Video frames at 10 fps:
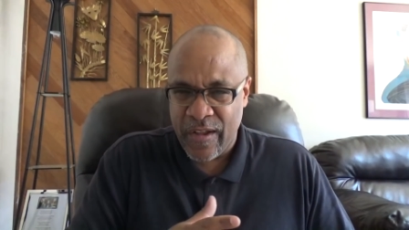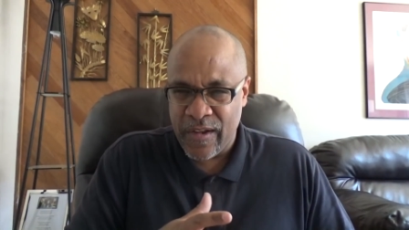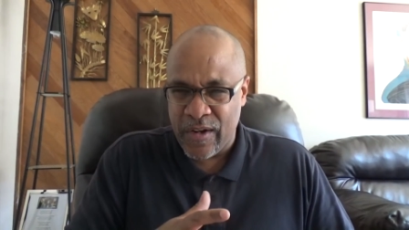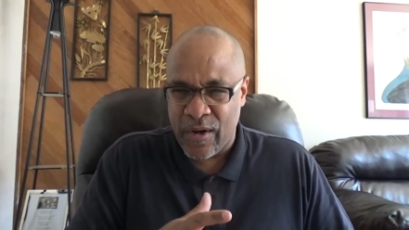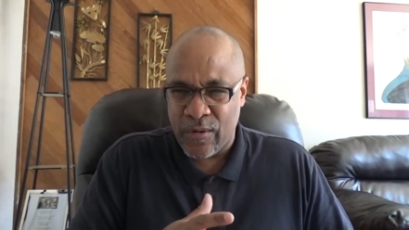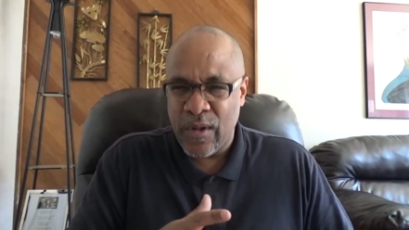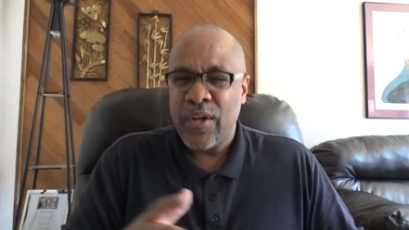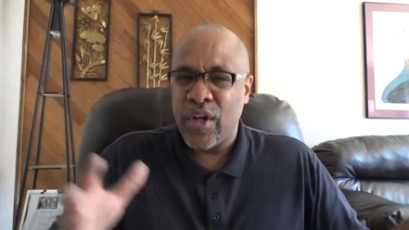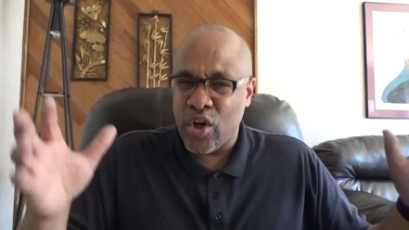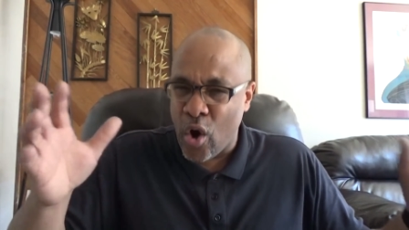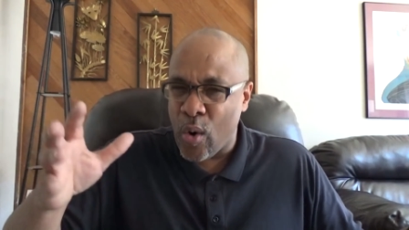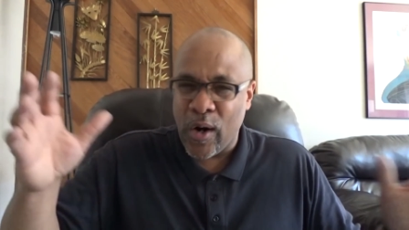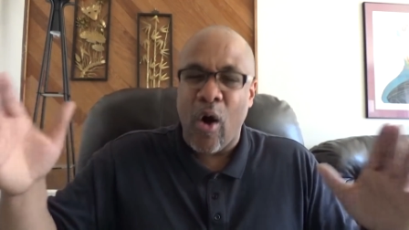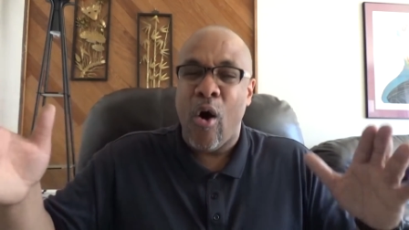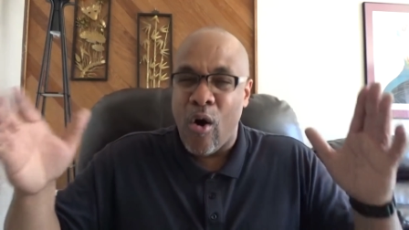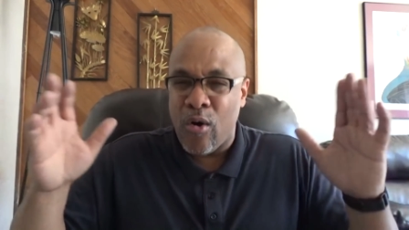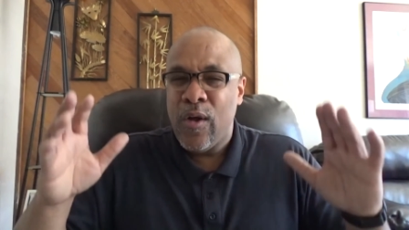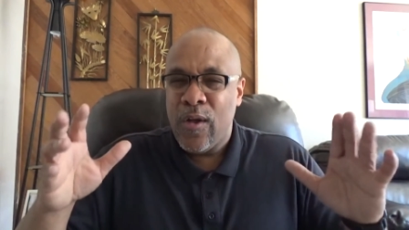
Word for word: you know, to go along